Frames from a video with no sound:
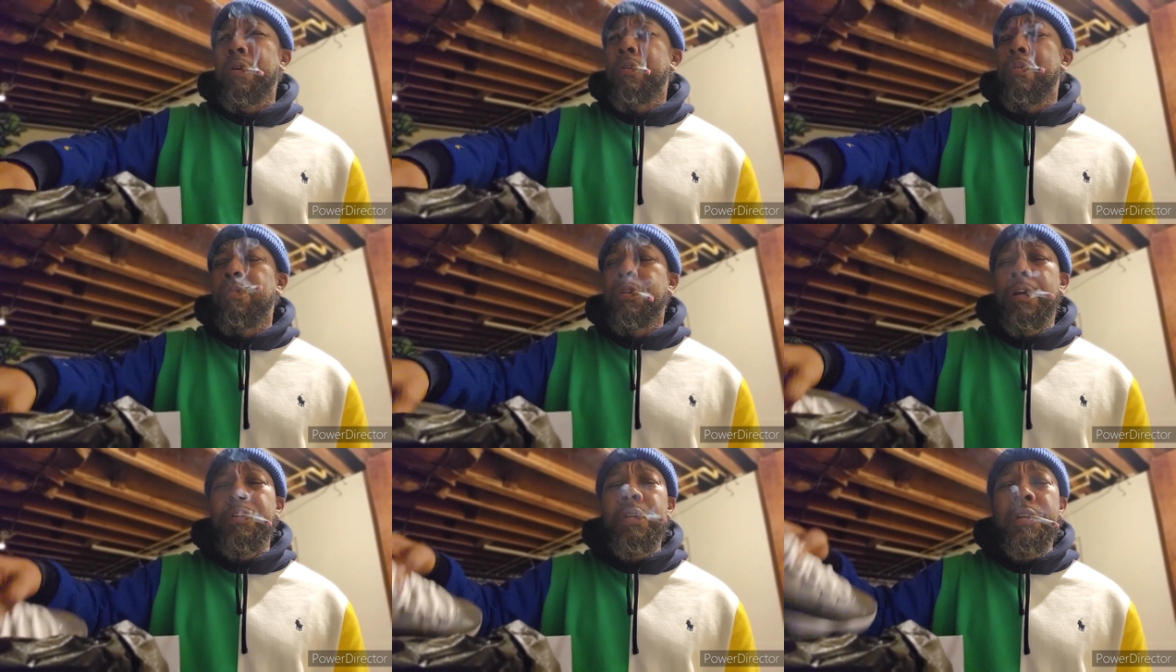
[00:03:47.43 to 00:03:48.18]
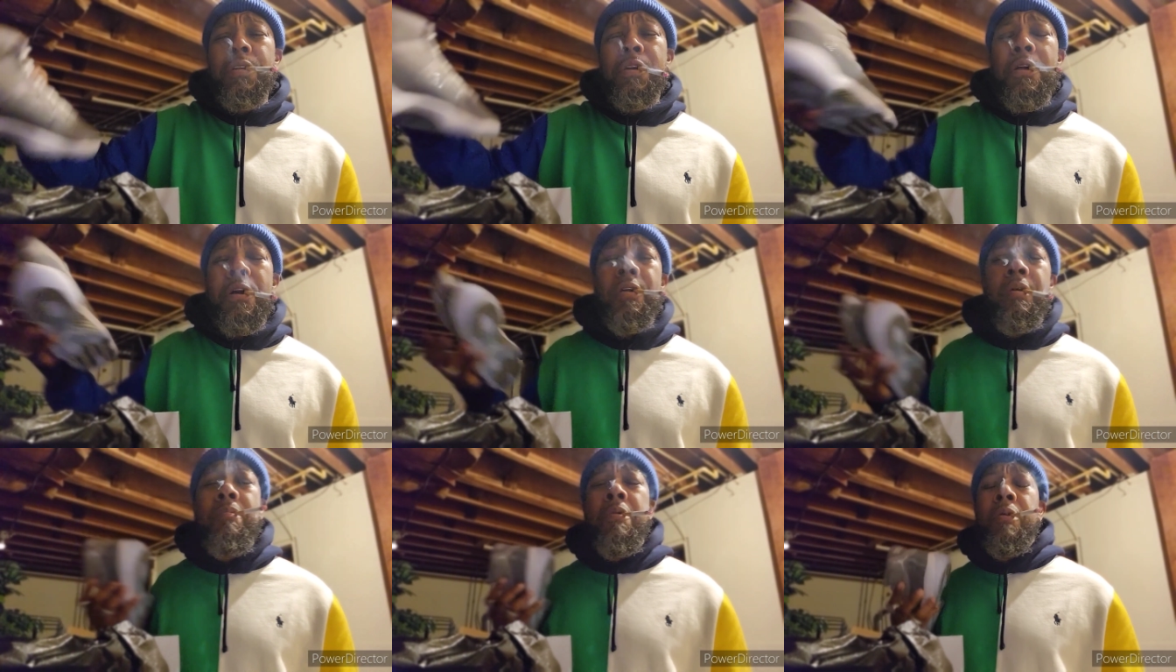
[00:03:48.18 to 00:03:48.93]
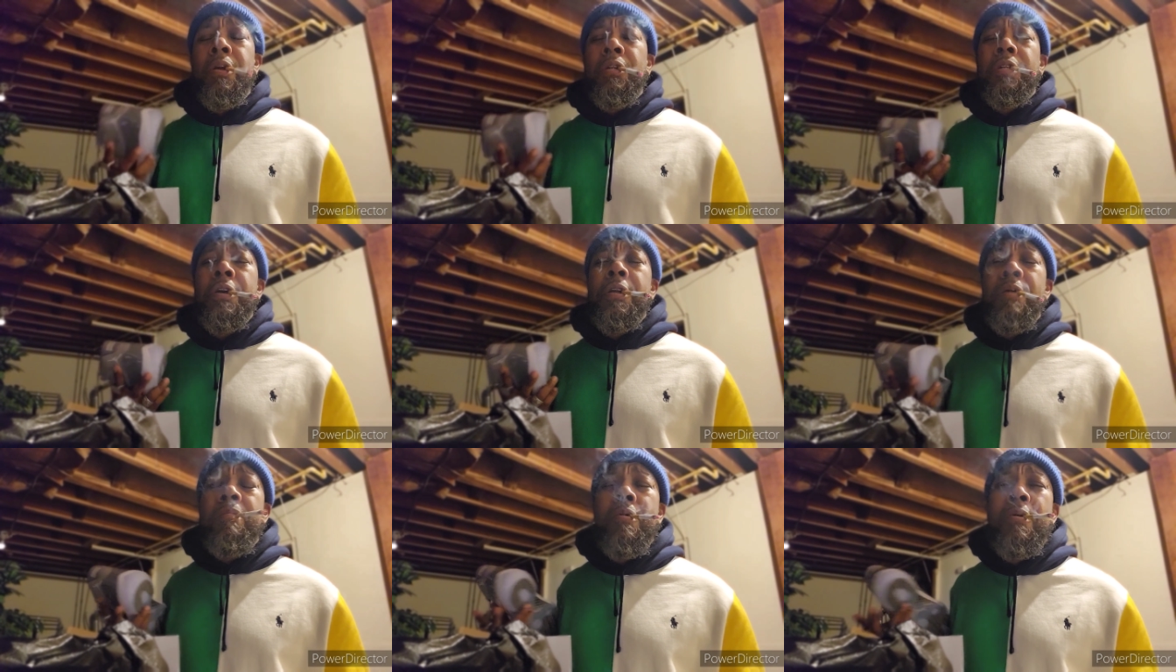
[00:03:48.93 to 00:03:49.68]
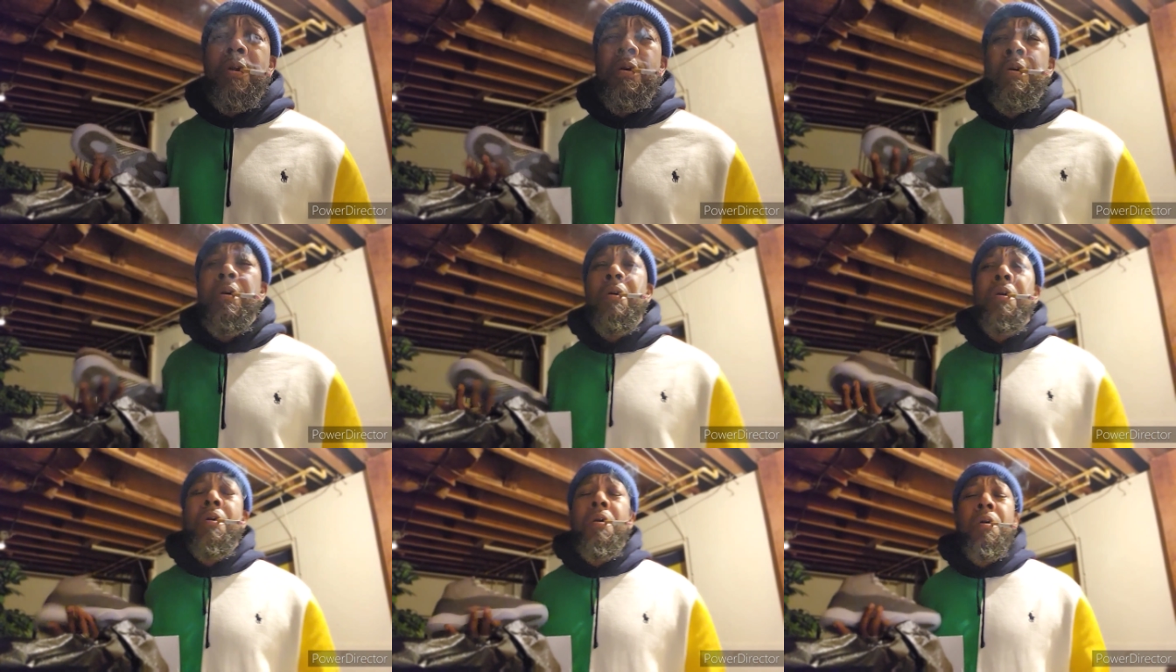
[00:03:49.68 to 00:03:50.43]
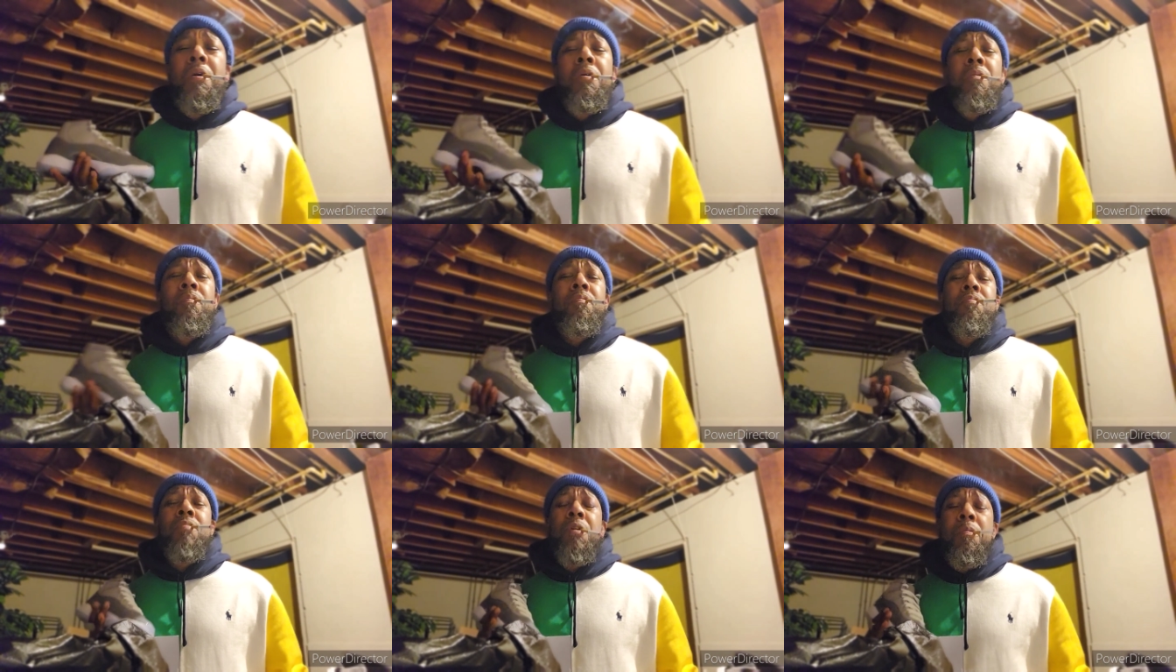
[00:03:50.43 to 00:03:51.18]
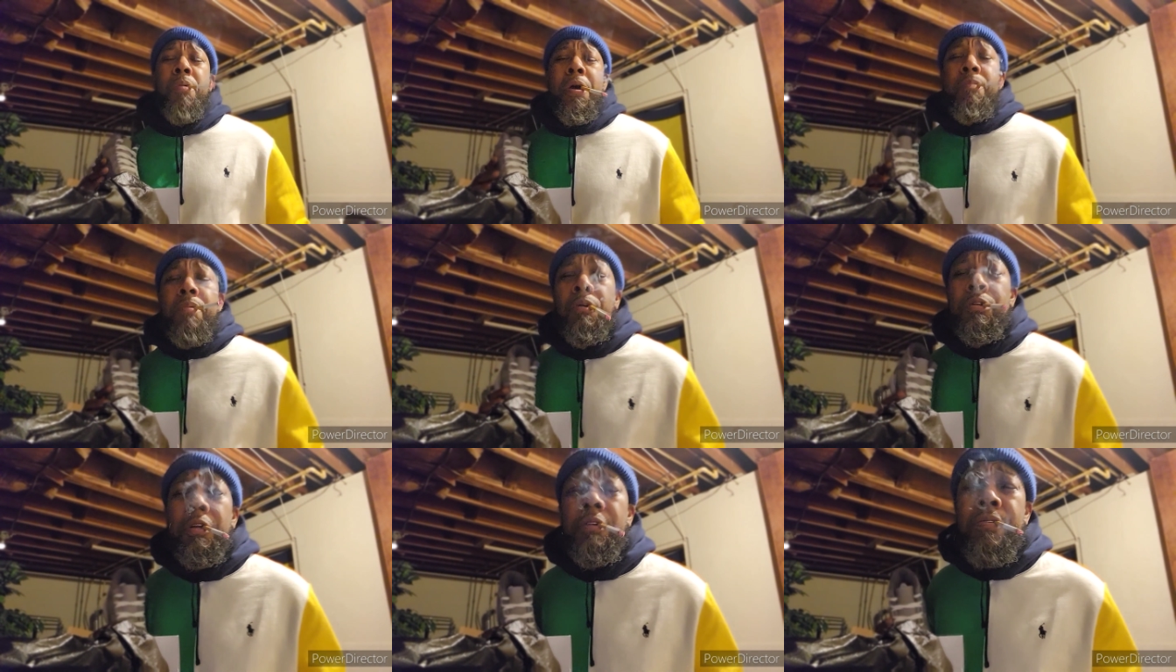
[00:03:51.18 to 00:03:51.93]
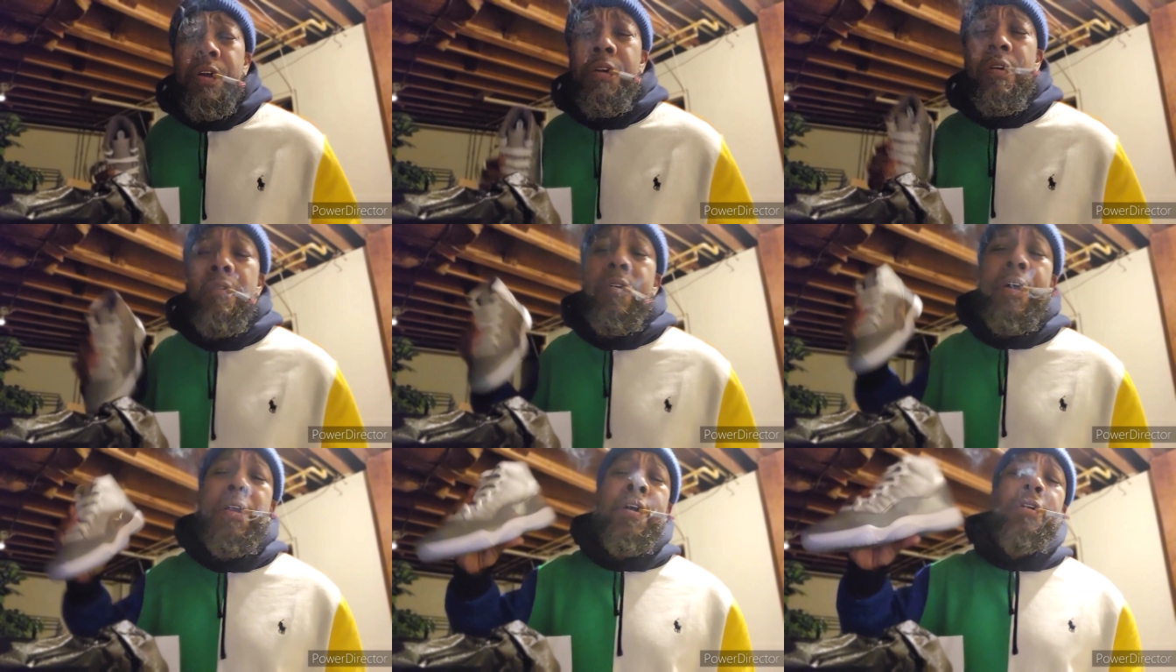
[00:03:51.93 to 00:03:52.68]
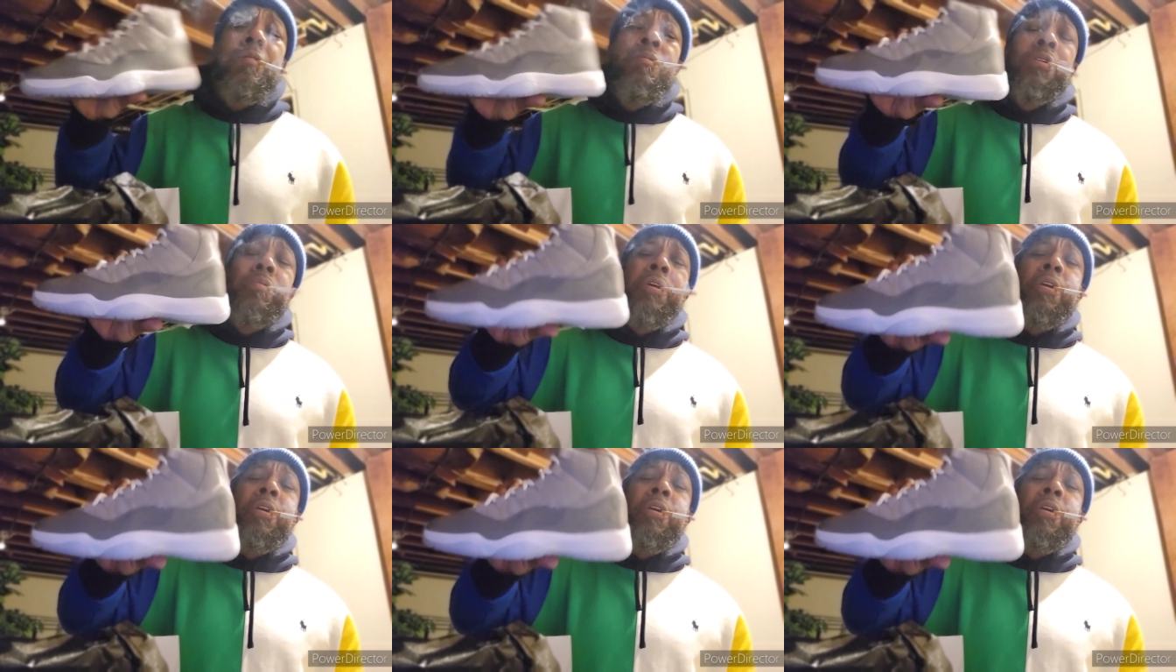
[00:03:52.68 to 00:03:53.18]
It's almost like 6 o'clock in the morning, Sunday morning. I'll probably post this video right after. So